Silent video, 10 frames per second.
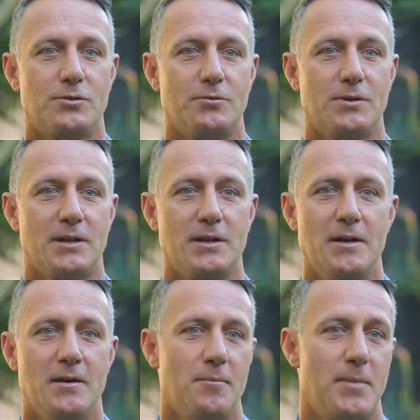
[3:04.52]
to really
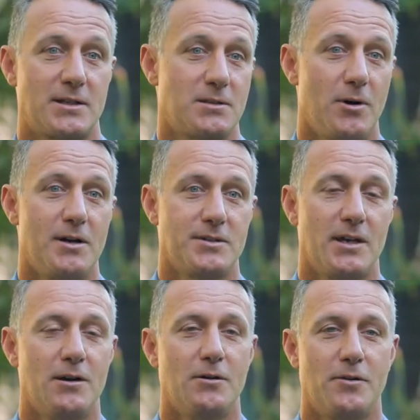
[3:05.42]
maximize their
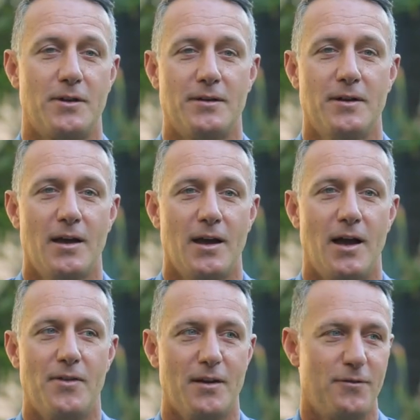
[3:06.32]
health and,
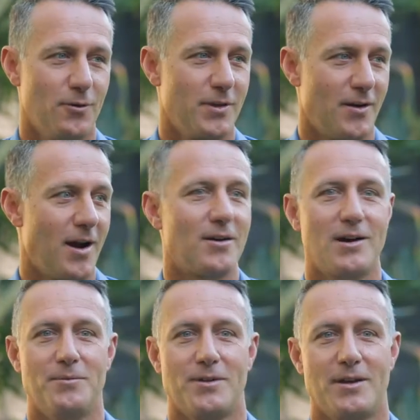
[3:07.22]
and therefore their
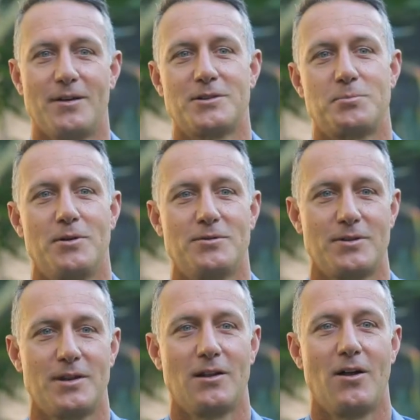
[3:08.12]
outcomes that they're experiencing in their